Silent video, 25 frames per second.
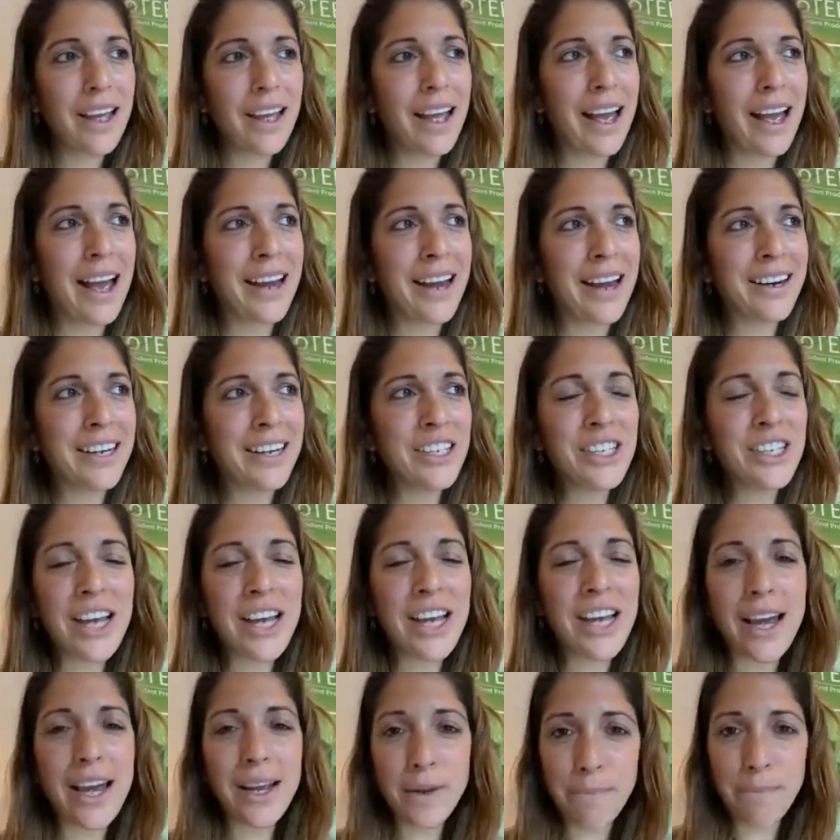And I
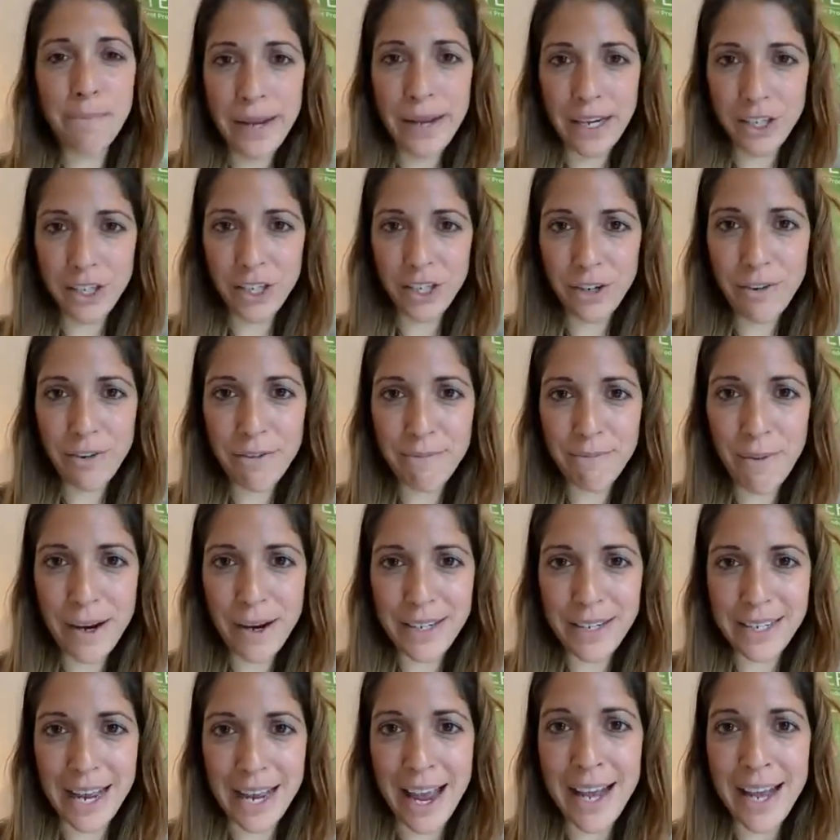shared a picture of my
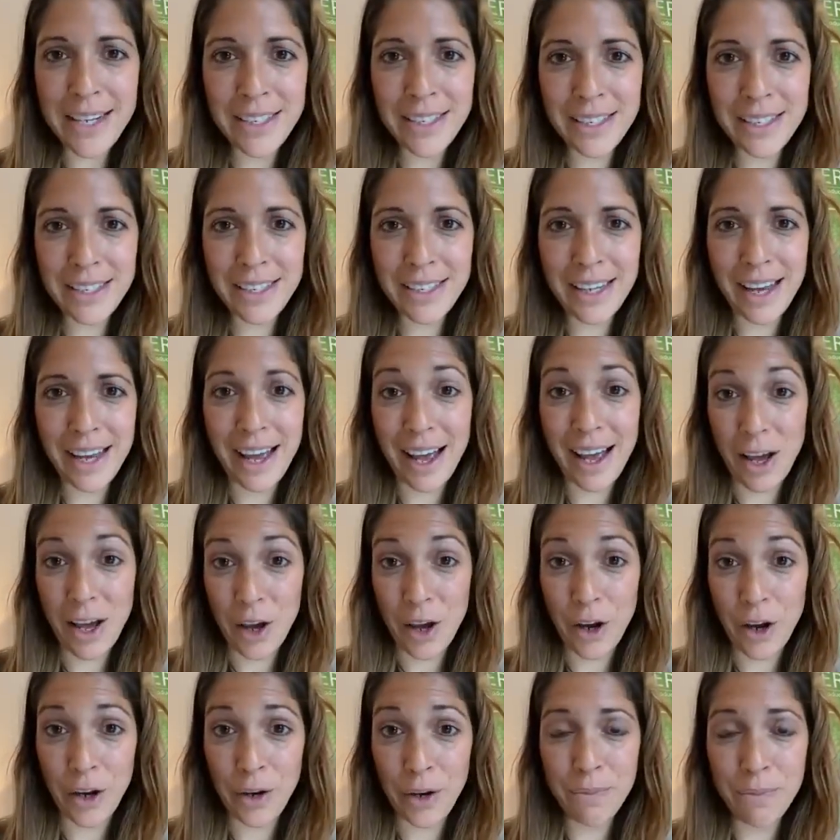desk at
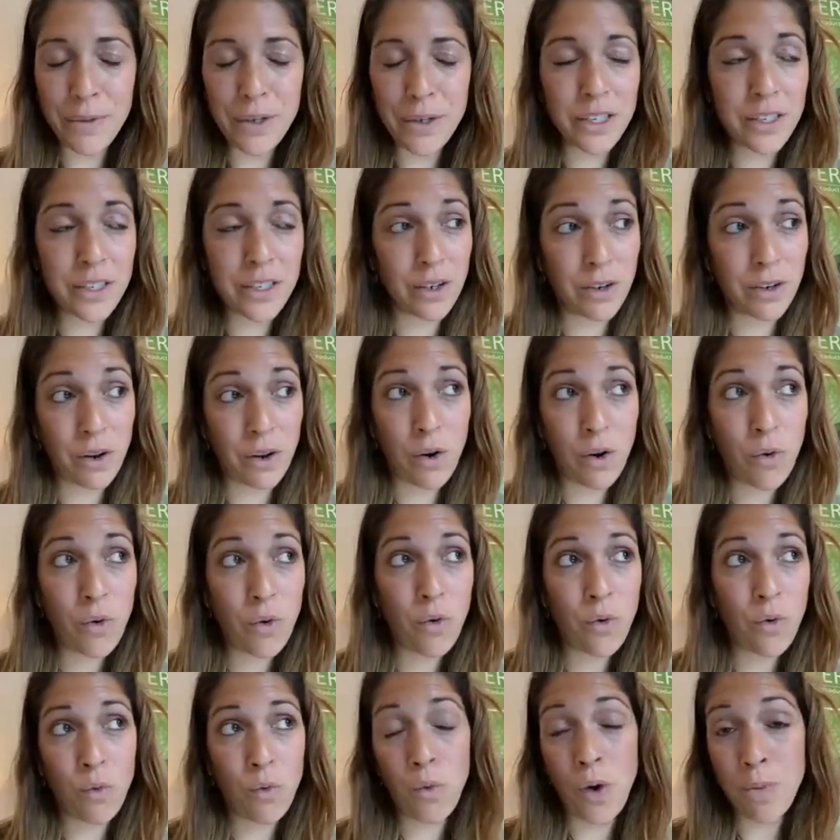home, because
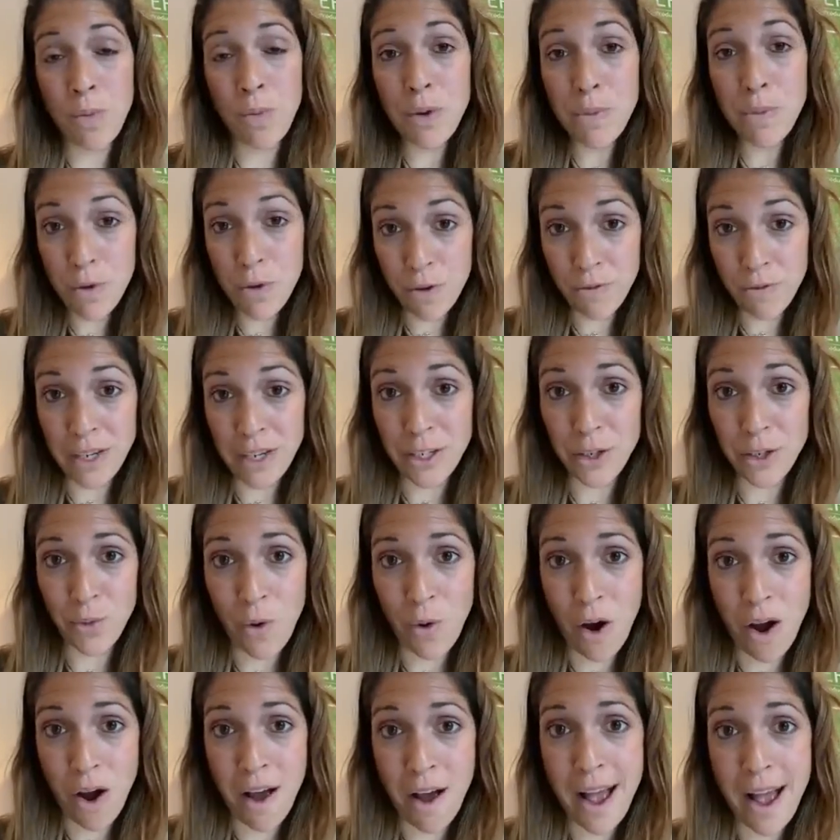when we moved into
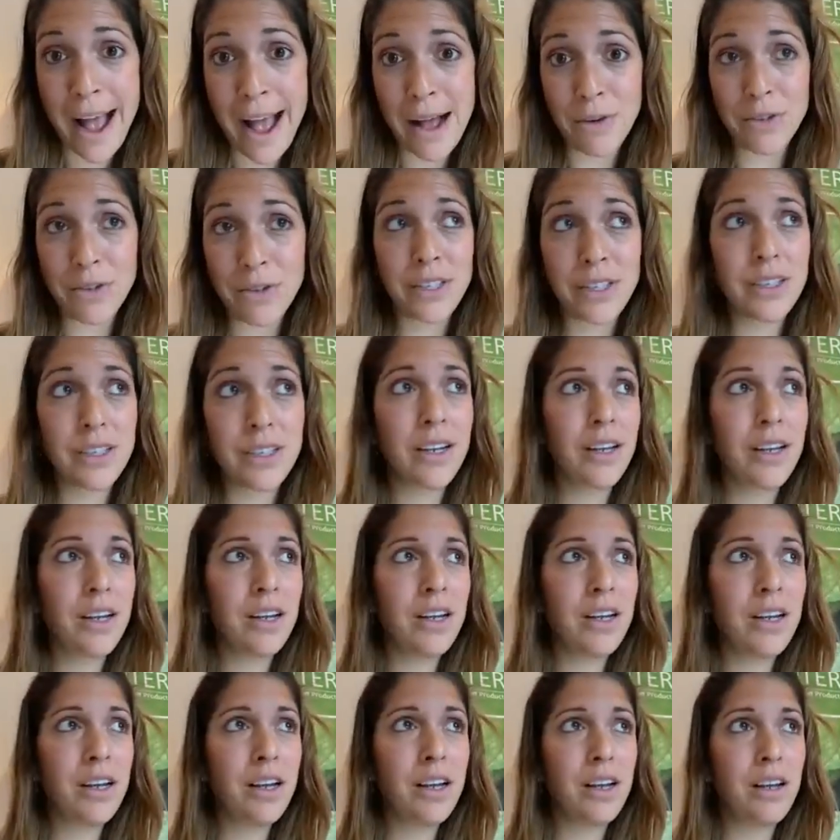our house,
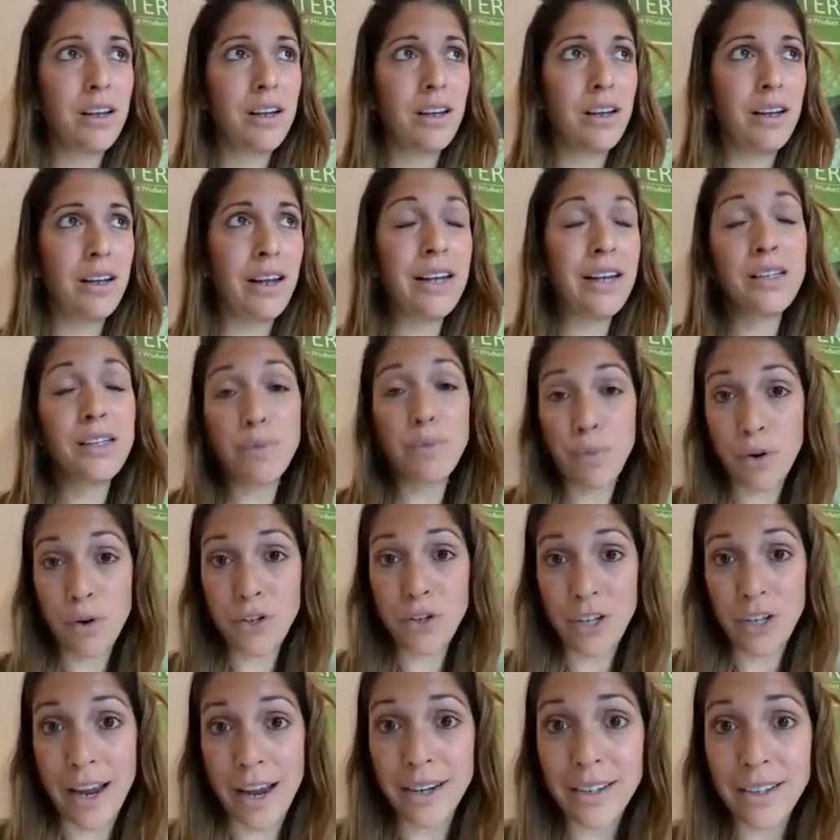it's a
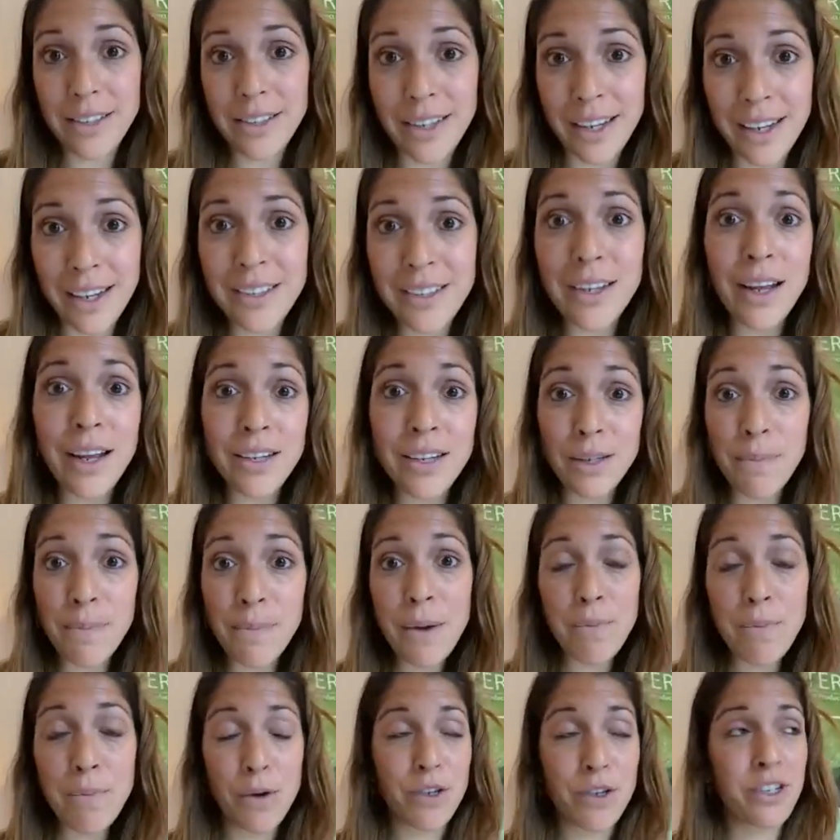project. It's a
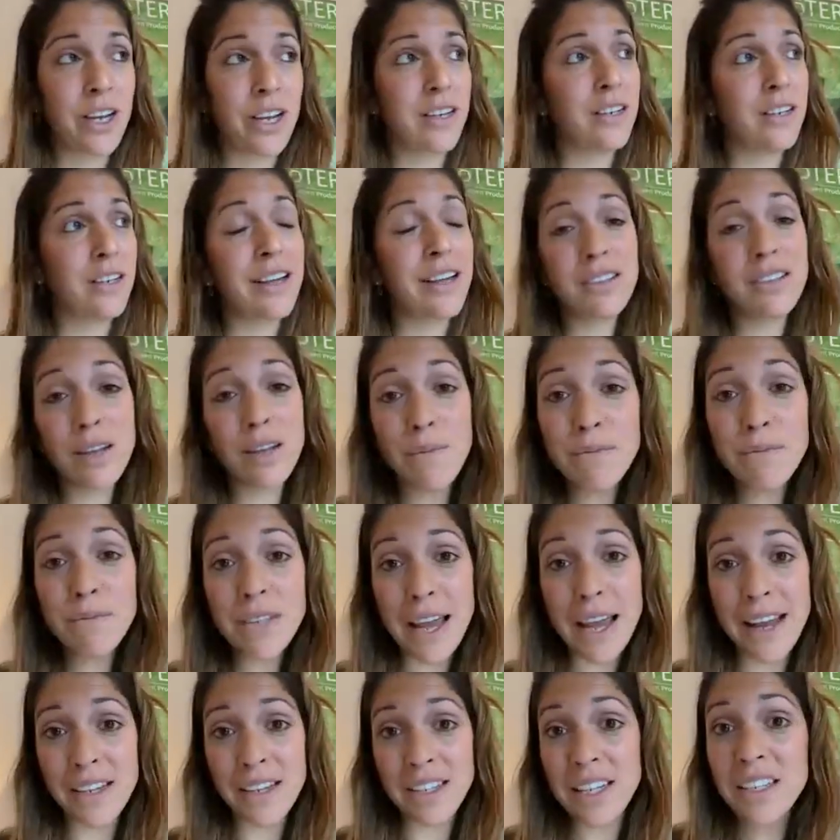big project. Like, some
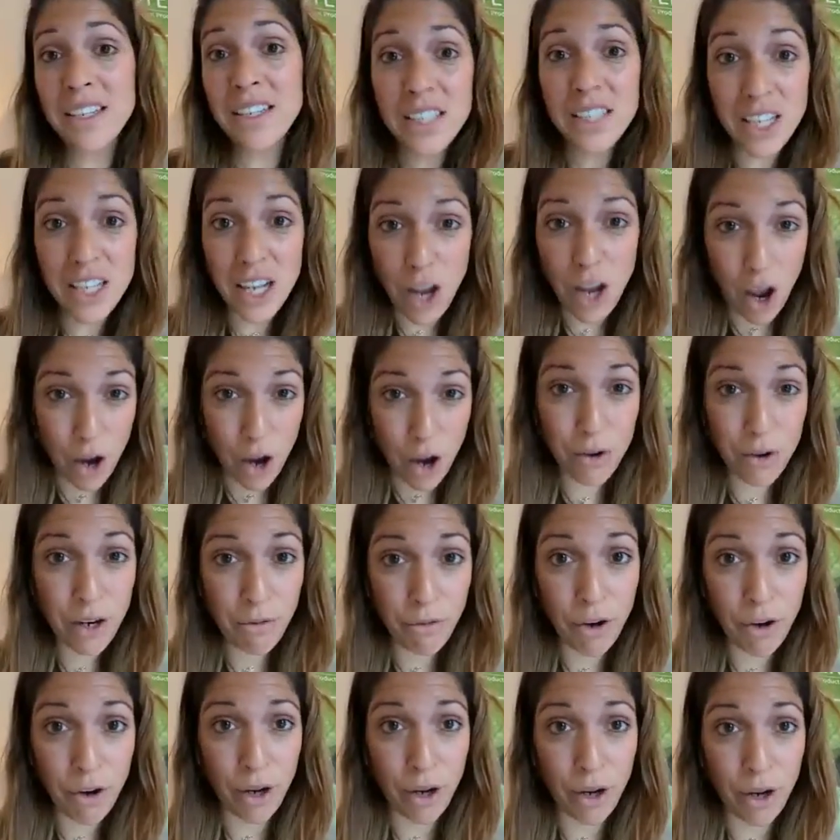days, this is the only
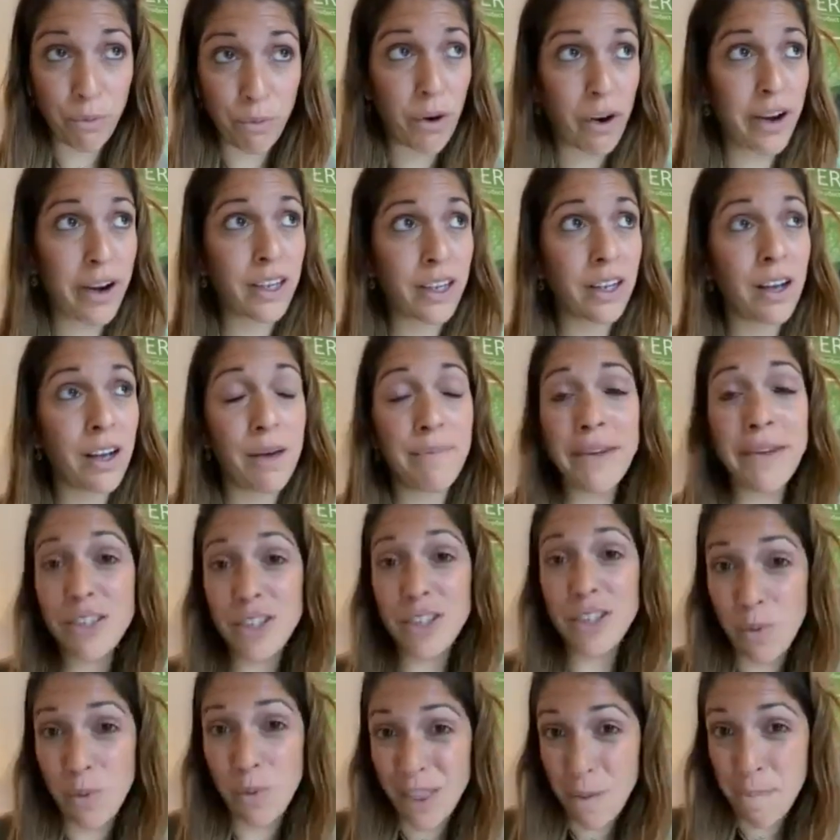room where I can come into
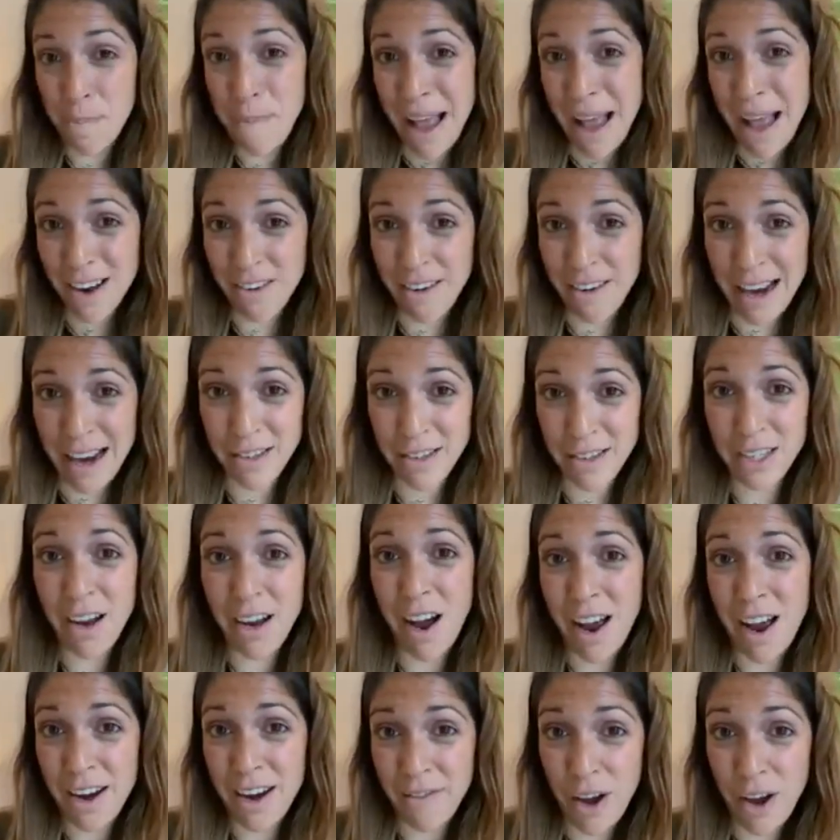where the background's
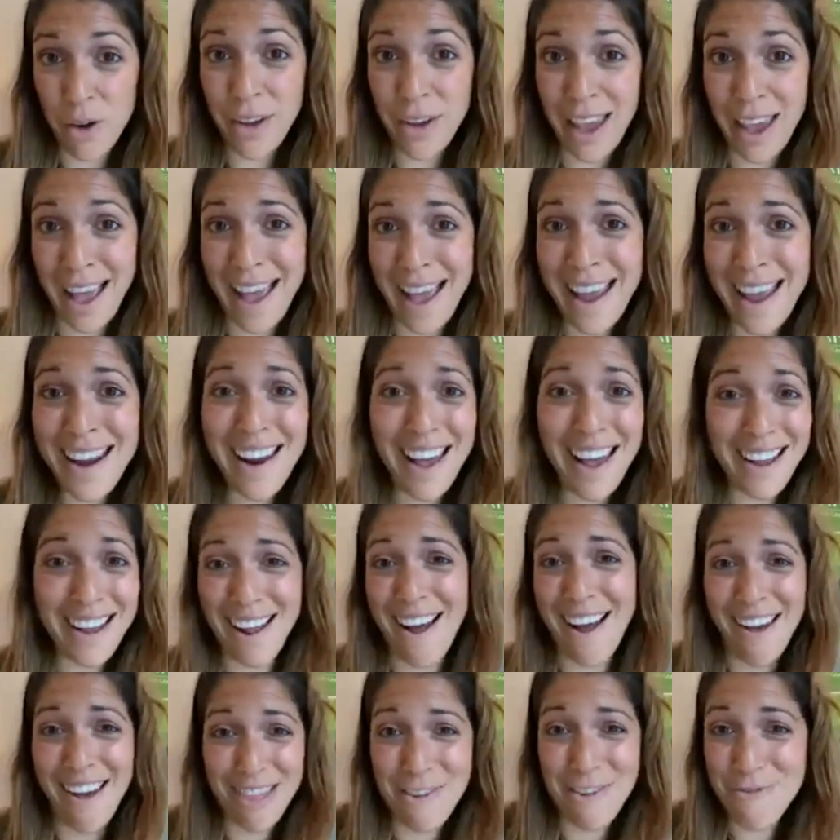kind of okay. Like,
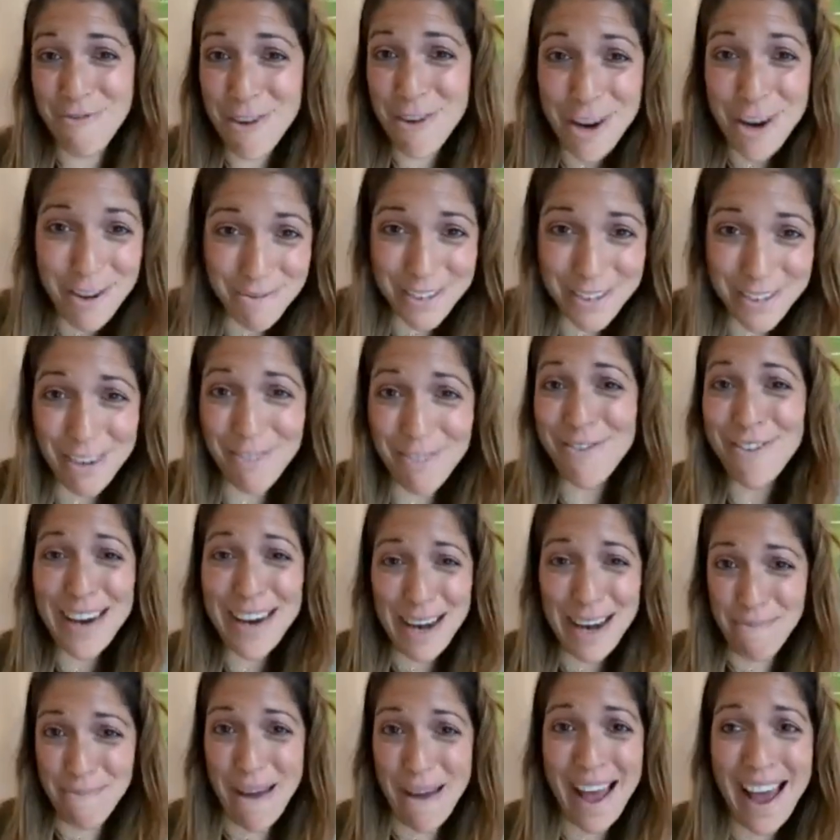other rooms are
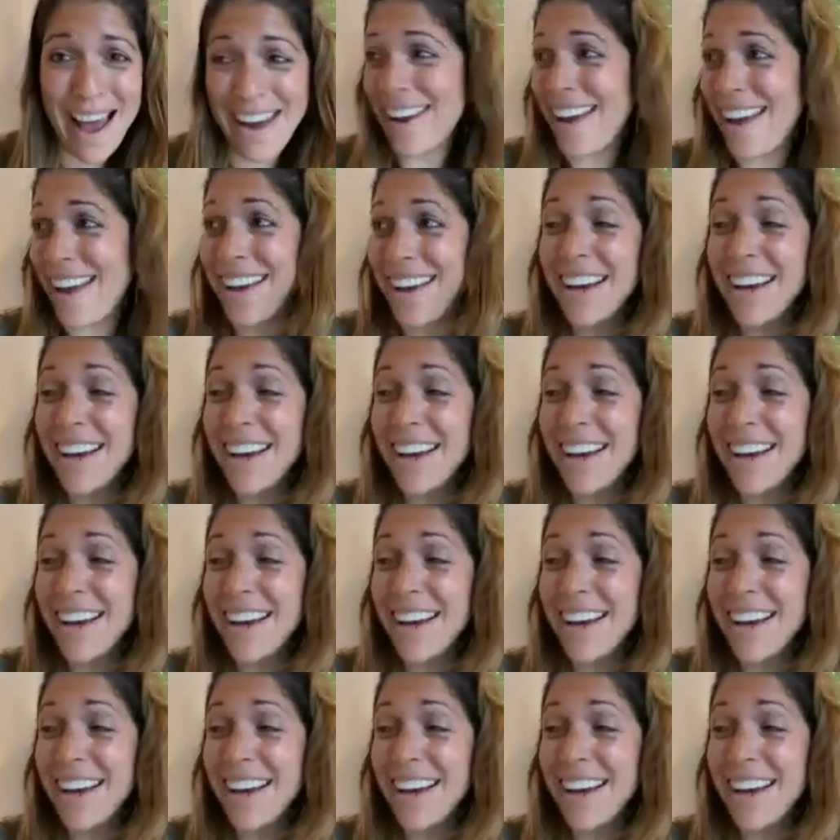really bad. Like,